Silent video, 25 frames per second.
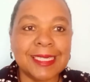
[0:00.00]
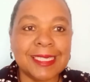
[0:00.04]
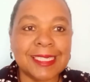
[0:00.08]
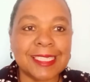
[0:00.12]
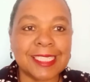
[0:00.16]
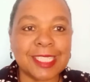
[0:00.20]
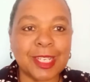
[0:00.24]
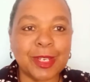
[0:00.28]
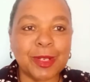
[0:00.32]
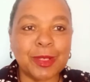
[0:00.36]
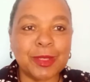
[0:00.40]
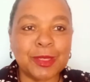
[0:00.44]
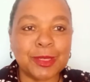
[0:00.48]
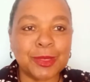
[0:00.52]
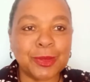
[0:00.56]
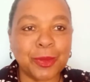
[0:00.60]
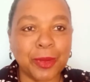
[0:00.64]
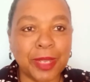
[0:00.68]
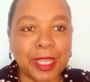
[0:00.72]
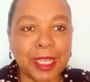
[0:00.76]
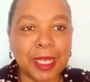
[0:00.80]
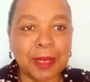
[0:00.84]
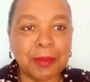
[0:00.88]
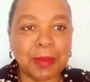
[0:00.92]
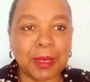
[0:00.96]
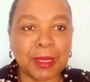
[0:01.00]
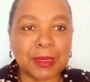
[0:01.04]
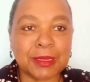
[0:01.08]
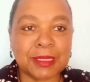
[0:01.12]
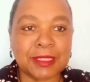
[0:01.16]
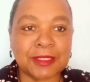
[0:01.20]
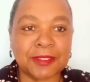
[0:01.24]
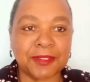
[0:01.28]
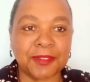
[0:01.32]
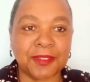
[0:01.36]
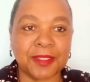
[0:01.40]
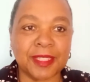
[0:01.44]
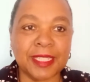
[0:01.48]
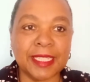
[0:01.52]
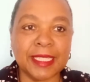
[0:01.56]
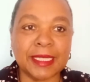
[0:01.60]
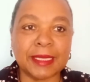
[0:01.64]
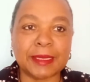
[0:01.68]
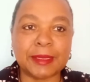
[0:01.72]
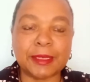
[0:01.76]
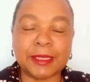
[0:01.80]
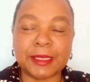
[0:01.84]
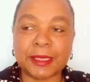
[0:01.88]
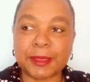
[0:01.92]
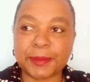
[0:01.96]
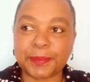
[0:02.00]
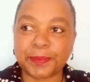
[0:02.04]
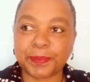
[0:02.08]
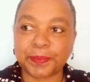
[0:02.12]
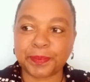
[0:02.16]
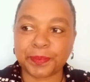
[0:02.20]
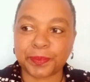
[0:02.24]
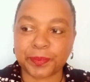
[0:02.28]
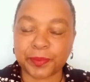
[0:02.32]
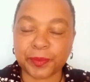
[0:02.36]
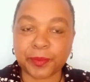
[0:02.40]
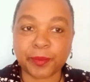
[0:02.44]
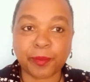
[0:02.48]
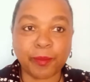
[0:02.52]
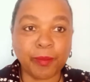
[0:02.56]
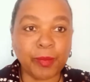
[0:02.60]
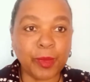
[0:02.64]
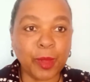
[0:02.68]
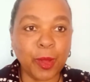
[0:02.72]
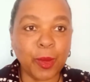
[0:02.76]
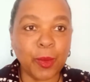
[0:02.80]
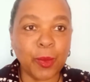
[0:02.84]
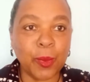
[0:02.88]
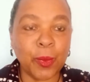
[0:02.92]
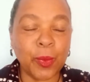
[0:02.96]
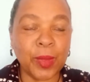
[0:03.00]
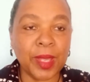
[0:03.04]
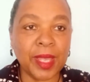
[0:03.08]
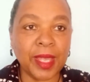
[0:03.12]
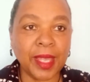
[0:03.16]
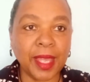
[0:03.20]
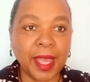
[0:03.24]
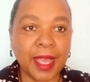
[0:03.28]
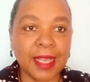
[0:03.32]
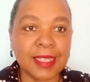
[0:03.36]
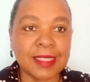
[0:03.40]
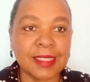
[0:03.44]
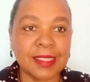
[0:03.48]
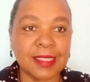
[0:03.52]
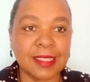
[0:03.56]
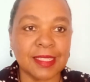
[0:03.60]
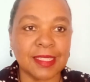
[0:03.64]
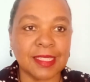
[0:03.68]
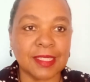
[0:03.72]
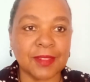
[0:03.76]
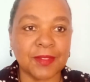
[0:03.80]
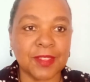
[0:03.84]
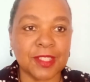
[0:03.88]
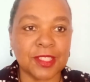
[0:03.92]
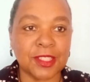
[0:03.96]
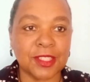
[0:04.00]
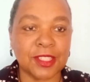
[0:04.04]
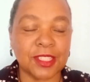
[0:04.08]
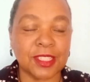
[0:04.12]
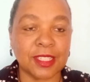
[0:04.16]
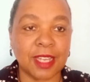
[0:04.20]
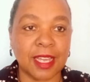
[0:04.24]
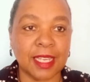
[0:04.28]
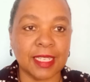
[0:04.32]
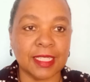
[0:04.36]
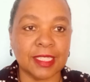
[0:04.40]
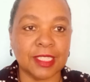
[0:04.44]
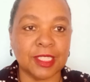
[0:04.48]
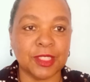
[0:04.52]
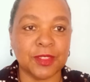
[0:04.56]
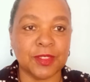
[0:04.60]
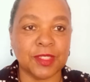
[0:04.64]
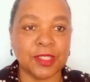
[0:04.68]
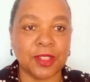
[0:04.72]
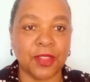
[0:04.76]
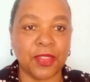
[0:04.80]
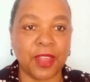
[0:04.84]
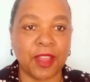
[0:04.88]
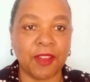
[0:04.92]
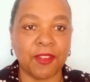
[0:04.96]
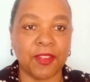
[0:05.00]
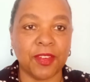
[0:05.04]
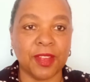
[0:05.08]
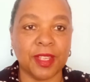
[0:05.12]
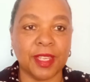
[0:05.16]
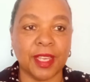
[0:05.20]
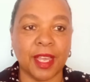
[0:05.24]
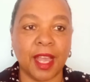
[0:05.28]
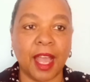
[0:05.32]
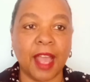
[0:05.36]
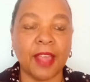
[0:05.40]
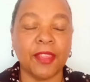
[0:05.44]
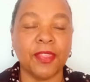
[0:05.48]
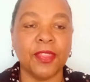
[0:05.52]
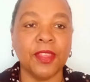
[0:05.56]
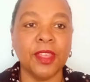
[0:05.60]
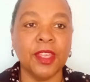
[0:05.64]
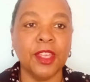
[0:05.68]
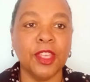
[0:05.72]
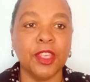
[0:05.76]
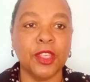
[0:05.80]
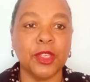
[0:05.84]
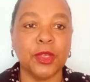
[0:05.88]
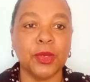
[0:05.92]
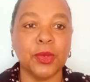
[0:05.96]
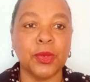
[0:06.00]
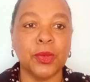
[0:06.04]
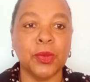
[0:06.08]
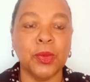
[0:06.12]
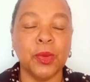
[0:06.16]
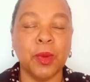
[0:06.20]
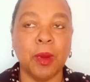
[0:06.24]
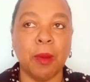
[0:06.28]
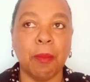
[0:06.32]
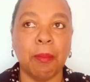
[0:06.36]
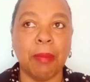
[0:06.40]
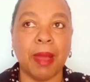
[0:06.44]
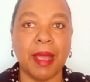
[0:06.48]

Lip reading: So talking about civilians, we as the civil society of South Africa, I think the